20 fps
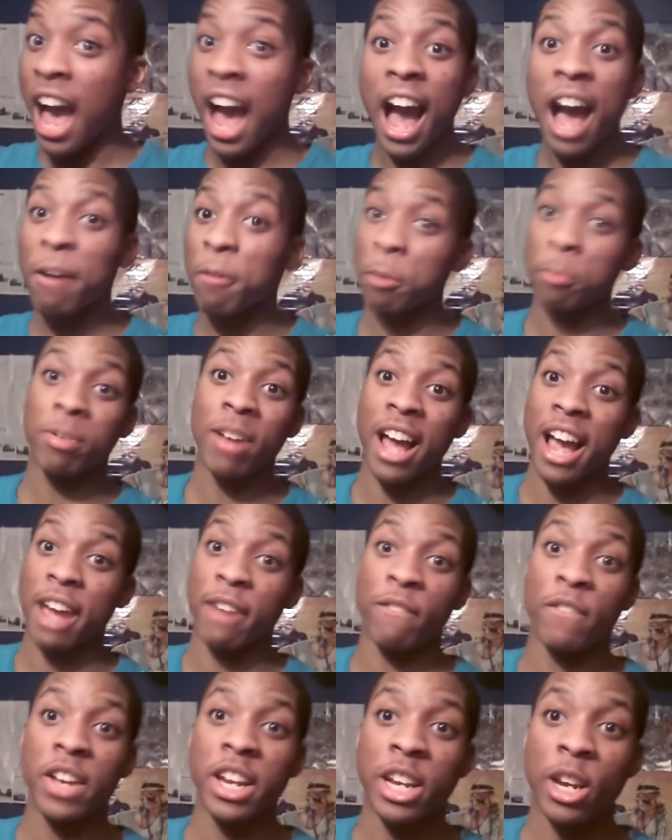I reply
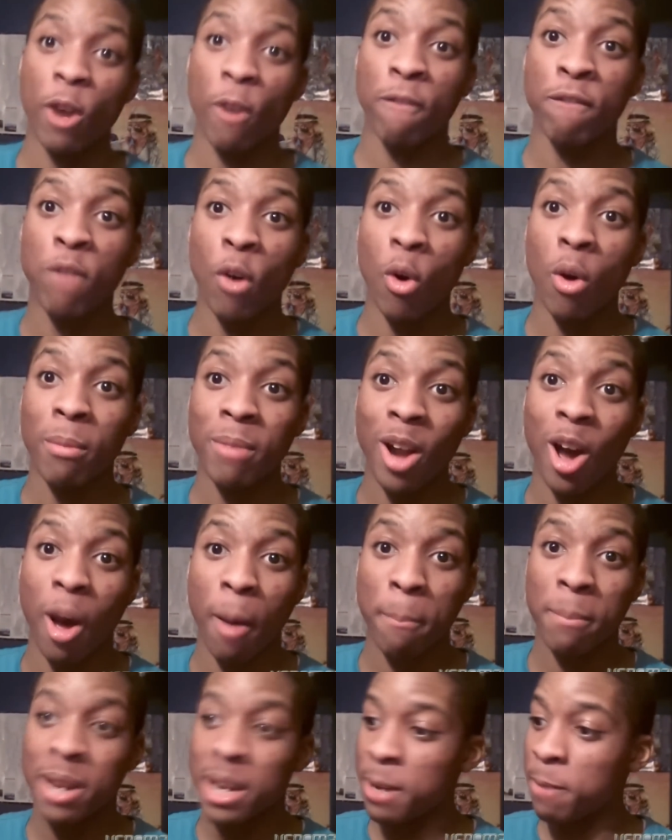in video form. Know
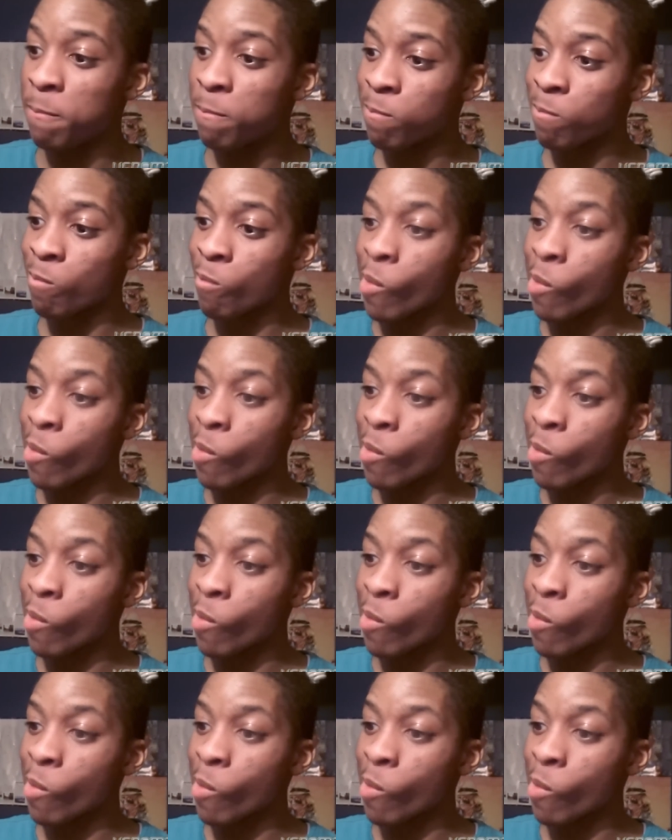what I mean?